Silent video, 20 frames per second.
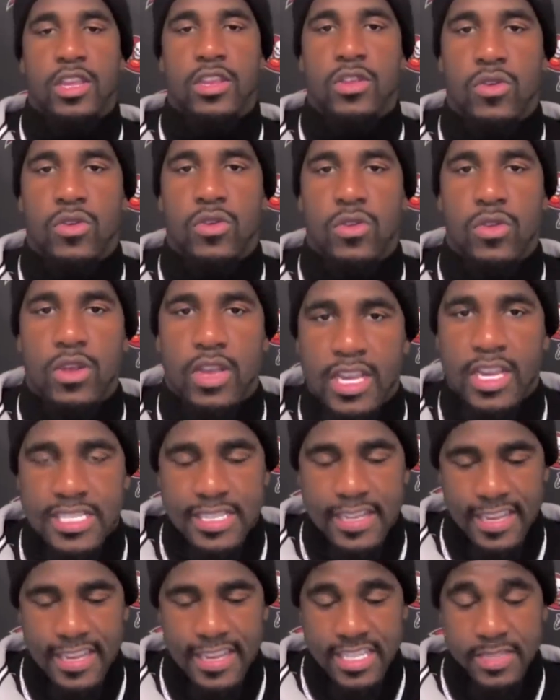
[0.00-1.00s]
you know,
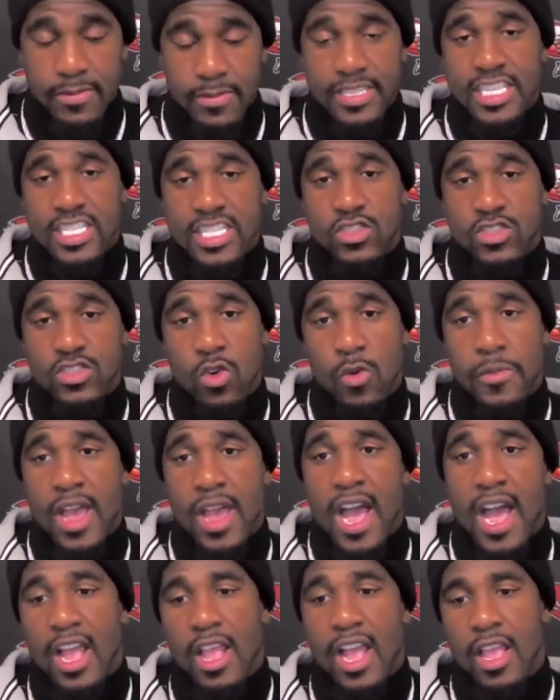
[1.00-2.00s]
expectations are going to be
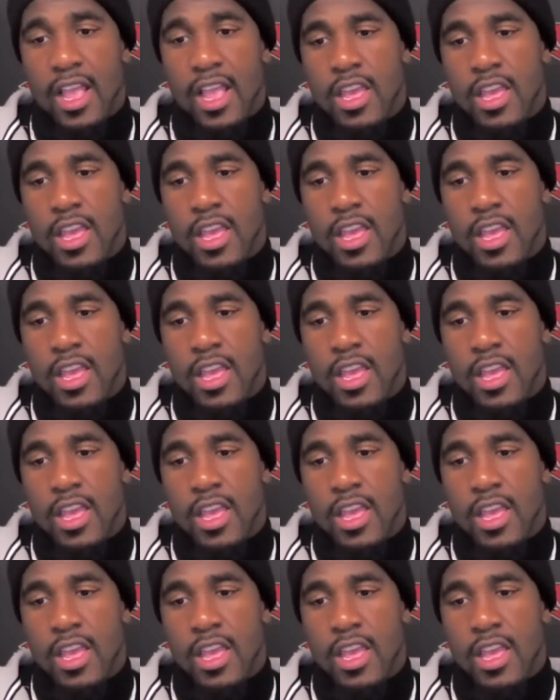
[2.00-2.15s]
high.